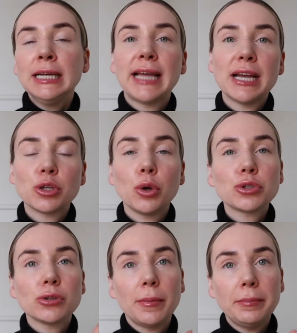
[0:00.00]
There's
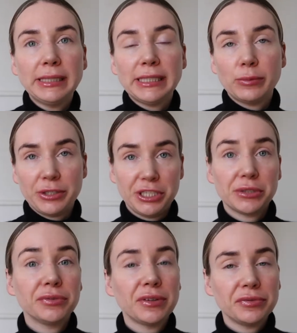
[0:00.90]
also a mini which is
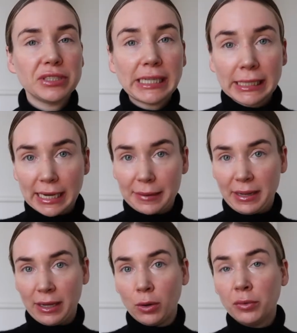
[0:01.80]

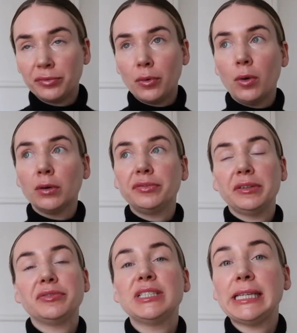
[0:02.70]
15ml for
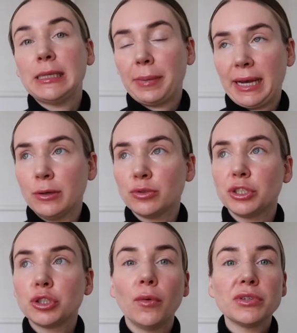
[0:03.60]
£15,
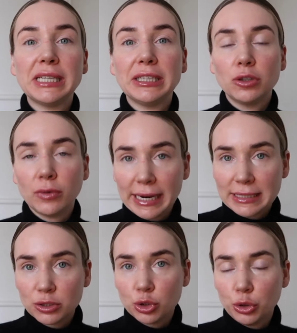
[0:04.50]
which is obviously
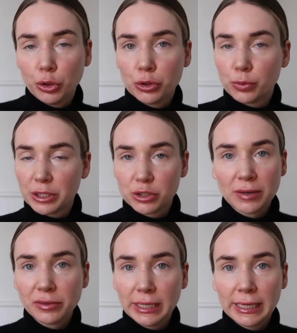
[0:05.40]
great to use when
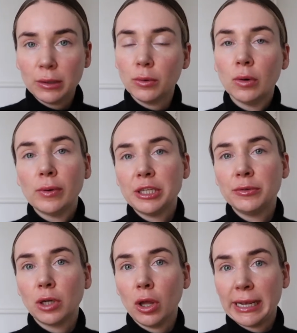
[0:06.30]
traveling or when you
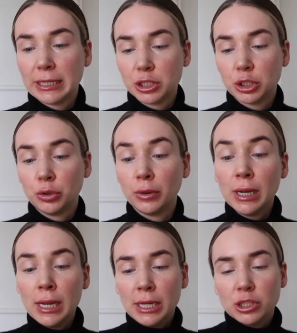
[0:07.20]
would like to
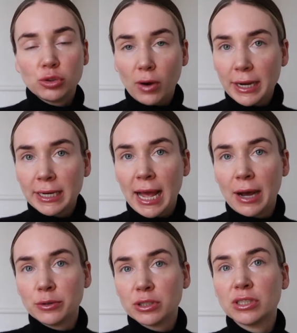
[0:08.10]
try it
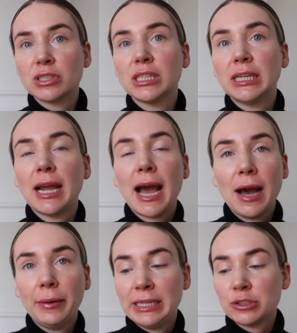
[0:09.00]
out to see
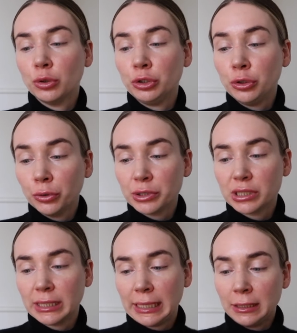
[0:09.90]
how it is on your
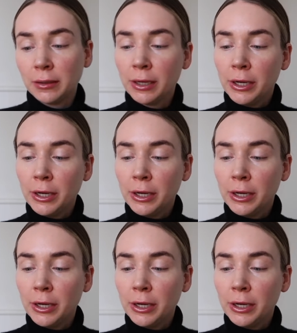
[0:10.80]
skin.